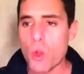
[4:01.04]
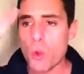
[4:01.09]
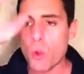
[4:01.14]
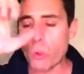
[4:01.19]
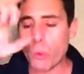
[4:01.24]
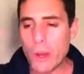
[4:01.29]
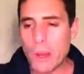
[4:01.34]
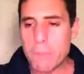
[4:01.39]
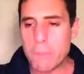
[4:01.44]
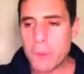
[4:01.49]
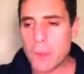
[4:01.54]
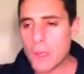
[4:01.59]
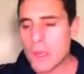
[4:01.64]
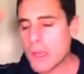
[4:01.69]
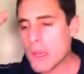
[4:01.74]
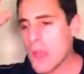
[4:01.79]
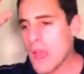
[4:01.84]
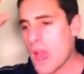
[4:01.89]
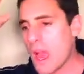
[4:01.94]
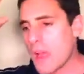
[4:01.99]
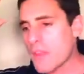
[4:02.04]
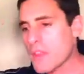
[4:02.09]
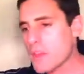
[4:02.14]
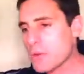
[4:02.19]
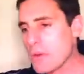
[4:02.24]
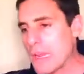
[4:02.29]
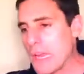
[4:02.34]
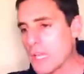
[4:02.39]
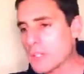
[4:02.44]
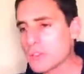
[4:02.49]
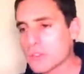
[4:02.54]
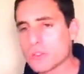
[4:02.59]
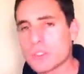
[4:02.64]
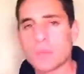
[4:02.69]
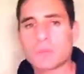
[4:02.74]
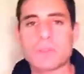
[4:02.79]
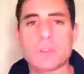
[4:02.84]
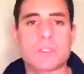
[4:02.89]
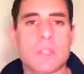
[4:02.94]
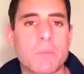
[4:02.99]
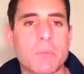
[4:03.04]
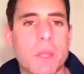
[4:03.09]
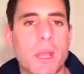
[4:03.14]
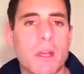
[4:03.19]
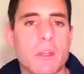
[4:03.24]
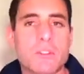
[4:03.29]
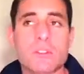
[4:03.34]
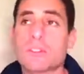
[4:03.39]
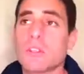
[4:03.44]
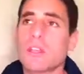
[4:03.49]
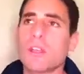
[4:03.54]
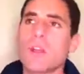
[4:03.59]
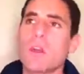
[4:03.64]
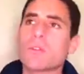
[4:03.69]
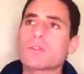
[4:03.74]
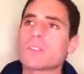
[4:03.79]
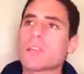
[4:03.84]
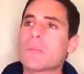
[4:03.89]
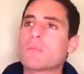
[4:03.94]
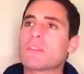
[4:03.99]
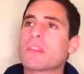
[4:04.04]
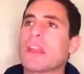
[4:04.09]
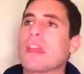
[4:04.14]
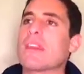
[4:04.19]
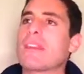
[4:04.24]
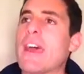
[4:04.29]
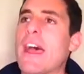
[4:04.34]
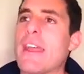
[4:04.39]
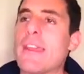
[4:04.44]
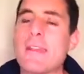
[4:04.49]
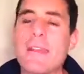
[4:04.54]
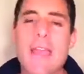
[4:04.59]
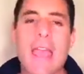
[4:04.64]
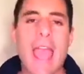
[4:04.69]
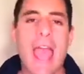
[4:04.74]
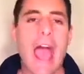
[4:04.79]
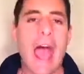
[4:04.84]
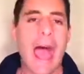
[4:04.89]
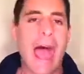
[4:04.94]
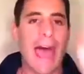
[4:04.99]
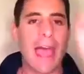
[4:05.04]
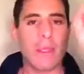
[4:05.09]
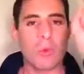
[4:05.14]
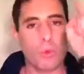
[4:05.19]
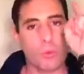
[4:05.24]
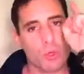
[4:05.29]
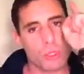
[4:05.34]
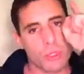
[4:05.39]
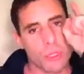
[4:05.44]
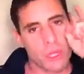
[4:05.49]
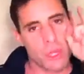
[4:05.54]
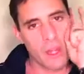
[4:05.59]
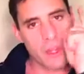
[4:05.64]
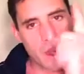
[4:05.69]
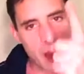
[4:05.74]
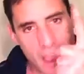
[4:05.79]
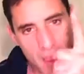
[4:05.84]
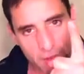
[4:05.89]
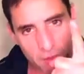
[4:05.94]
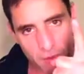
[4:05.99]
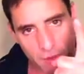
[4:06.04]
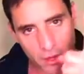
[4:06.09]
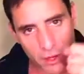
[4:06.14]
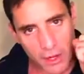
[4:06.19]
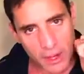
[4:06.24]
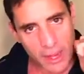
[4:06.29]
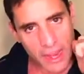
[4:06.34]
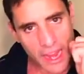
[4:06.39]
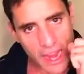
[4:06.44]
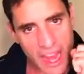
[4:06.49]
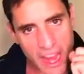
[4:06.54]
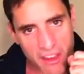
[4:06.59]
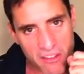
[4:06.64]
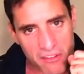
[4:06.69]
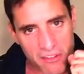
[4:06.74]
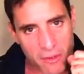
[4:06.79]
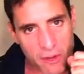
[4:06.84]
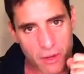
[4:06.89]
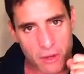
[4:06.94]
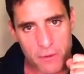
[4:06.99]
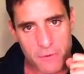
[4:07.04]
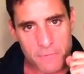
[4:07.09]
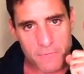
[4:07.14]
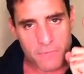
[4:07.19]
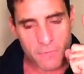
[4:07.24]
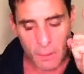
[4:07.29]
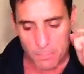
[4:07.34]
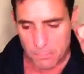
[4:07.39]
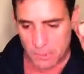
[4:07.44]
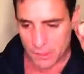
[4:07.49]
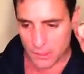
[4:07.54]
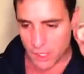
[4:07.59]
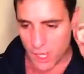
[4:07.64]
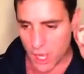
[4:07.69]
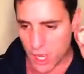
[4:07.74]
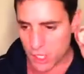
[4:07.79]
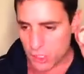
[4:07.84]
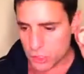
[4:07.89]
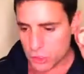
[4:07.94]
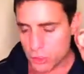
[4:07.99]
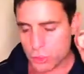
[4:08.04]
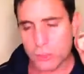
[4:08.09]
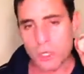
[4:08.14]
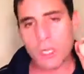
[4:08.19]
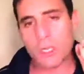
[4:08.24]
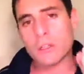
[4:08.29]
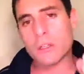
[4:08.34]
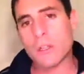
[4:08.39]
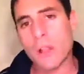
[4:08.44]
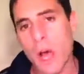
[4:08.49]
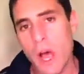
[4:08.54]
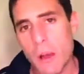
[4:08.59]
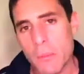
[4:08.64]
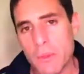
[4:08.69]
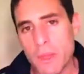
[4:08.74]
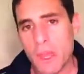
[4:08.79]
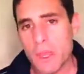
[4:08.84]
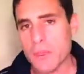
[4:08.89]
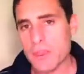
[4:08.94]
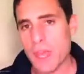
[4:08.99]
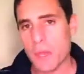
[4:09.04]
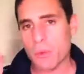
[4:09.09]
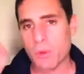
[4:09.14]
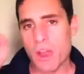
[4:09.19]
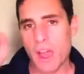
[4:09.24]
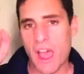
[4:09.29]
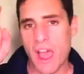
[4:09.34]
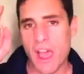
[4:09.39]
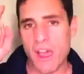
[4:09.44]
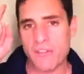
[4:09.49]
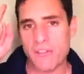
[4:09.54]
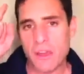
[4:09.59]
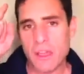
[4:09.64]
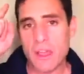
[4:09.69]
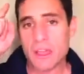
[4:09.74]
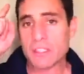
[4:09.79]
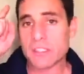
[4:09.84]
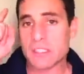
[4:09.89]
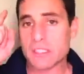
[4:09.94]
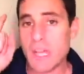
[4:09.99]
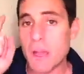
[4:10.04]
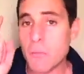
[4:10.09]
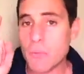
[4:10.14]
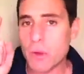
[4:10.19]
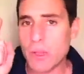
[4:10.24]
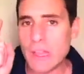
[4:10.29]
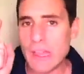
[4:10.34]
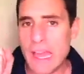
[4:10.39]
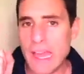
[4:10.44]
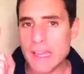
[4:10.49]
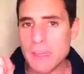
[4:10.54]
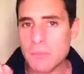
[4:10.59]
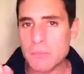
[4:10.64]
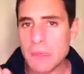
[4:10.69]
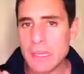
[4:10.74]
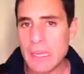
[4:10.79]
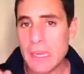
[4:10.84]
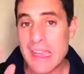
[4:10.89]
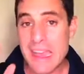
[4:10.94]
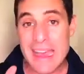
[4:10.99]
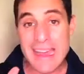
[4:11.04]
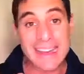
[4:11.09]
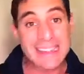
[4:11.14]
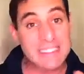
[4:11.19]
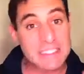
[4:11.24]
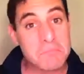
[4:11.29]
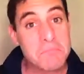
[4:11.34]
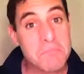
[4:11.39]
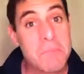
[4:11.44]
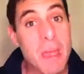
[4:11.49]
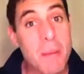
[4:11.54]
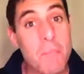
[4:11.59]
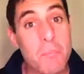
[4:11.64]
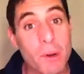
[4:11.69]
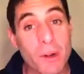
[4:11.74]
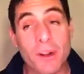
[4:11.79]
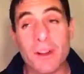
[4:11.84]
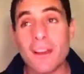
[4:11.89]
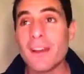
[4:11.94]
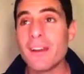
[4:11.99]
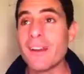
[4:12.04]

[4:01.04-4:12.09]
Whip and the Relationship to Subconscious, and it goes something like that. I would never, ever belong to a club that would have someone like me as a member.